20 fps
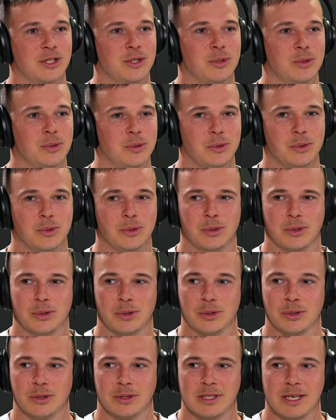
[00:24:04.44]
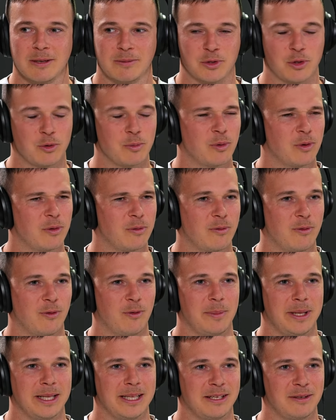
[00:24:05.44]
two, it's like two point four
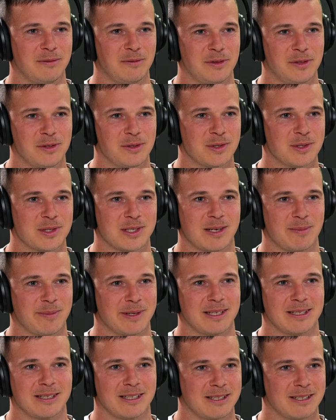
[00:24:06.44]
million views or something.